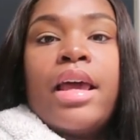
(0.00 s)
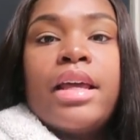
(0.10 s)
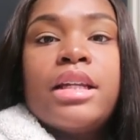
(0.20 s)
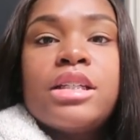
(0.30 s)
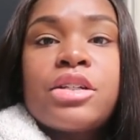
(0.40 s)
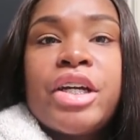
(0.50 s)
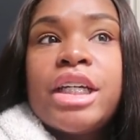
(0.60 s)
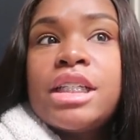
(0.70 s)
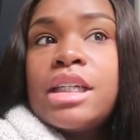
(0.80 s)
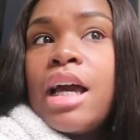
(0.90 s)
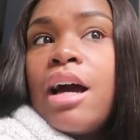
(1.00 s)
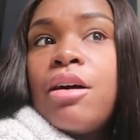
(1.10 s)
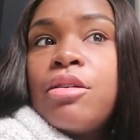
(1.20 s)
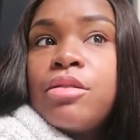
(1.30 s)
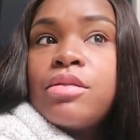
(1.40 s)
And it's crazy
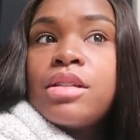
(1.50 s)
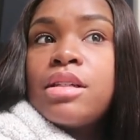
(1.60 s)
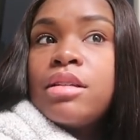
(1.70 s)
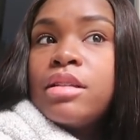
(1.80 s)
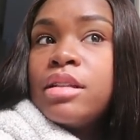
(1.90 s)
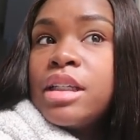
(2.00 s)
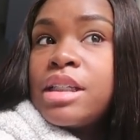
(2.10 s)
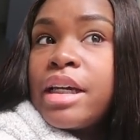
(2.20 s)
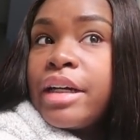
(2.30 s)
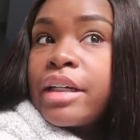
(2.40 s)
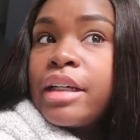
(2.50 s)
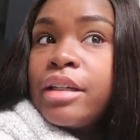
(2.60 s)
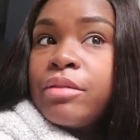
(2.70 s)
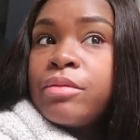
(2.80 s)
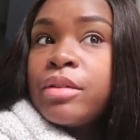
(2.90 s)
how this hair
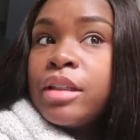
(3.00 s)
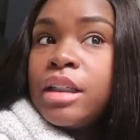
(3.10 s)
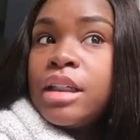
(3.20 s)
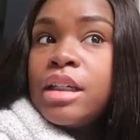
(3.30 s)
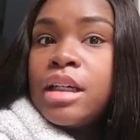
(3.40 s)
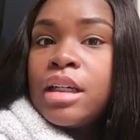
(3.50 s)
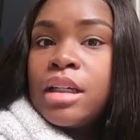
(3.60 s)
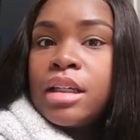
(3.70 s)
can really,